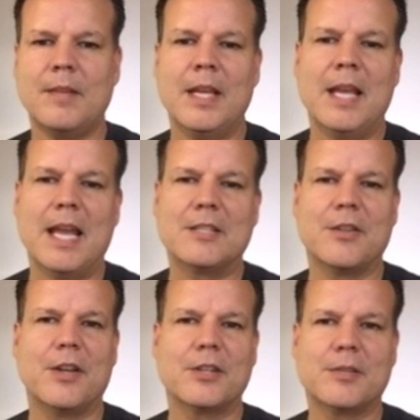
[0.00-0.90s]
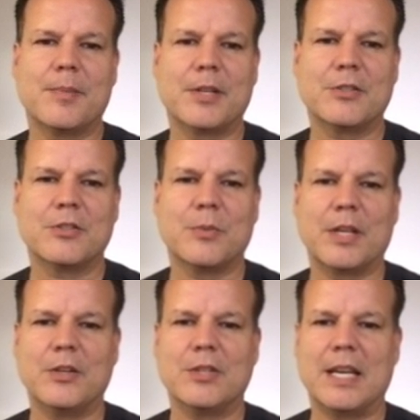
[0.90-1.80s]
And so there's some pictures. We can
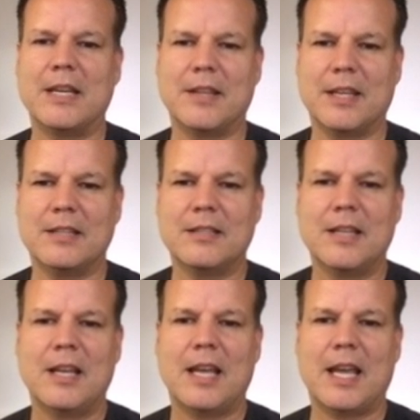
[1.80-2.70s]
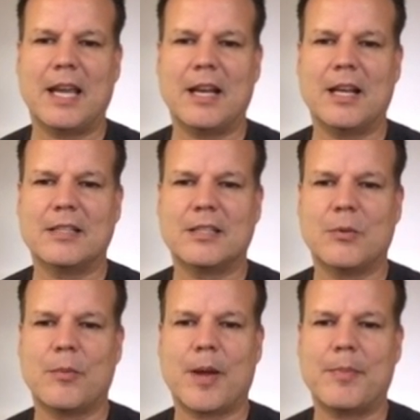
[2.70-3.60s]
use any of these. And so we
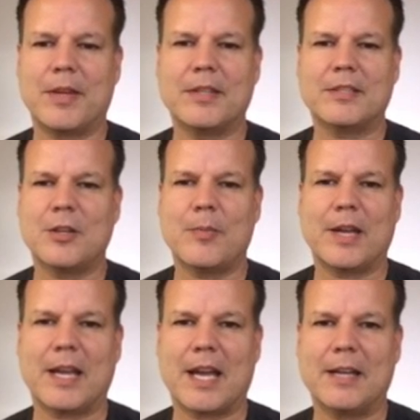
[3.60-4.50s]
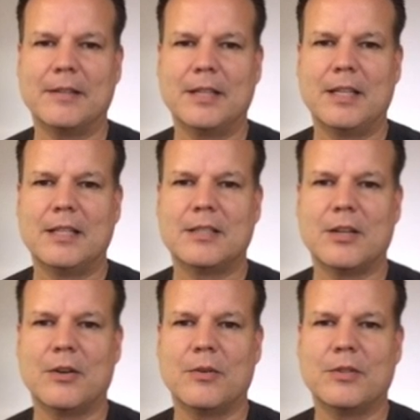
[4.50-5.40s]
might pick the snowman guy.
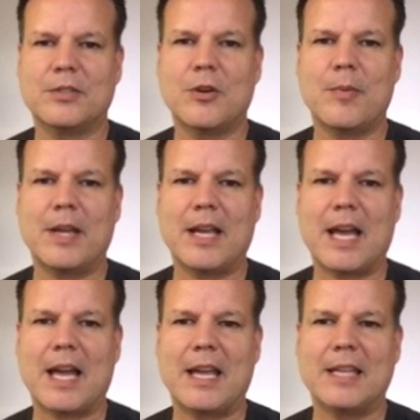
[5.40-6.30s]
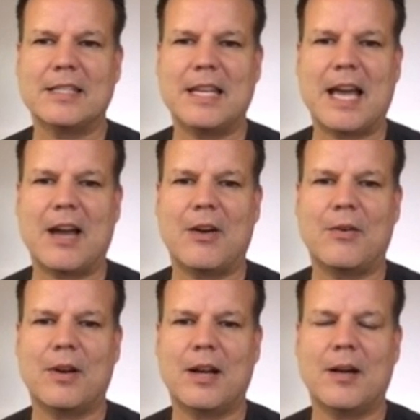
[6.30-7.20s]
So the snowman guy is now
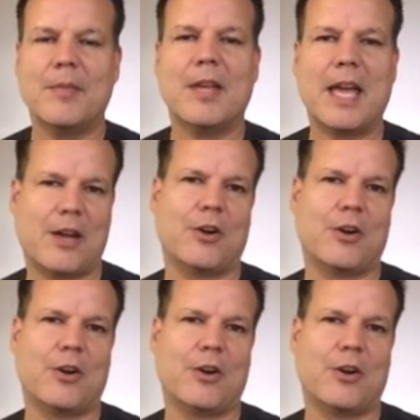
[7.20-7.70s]
the header